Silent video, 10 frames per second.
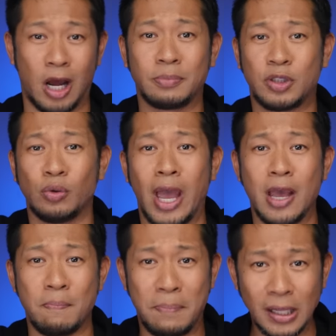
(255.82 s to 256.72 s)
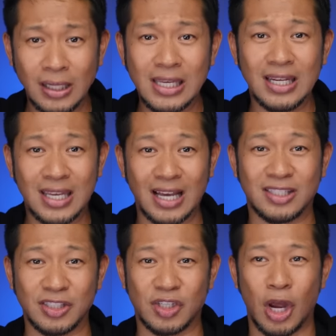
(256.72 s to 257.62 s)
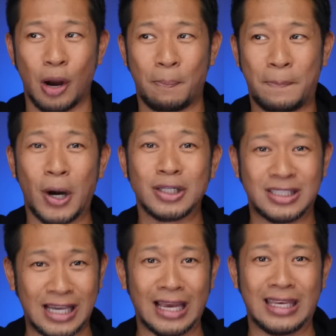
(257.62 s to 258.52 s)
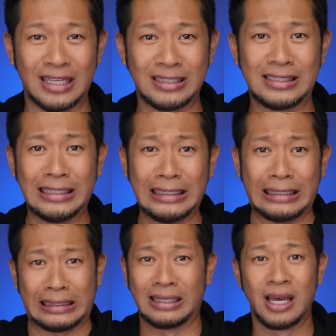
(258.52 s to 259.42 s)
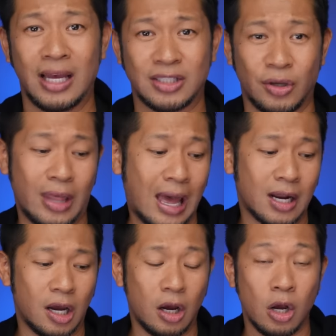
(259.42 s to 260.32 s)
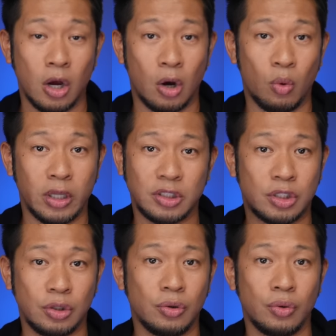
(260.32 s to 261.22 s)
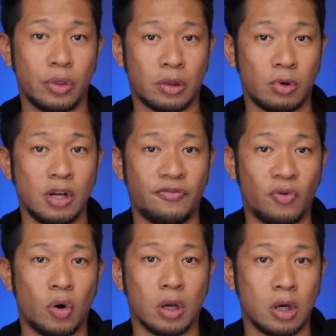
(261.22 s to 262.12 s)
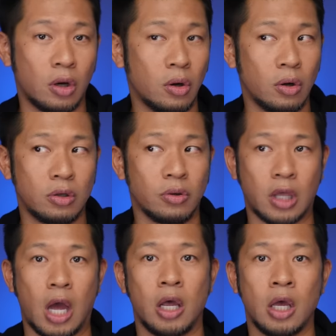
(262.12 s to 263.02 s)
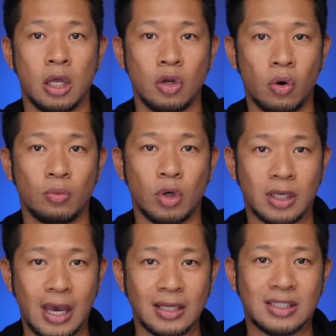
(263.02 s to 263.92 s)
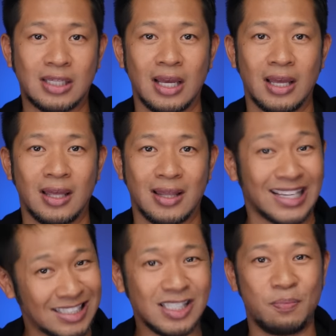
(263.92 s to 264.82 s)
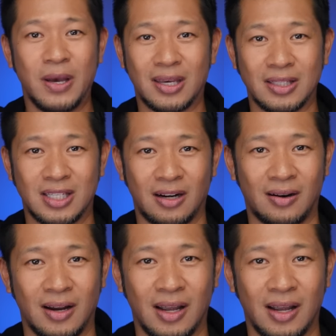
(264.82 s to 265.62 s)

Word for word: up to 1 billion guesses per second. So that 1234 code you thought no one will guess, that's easy pickings here.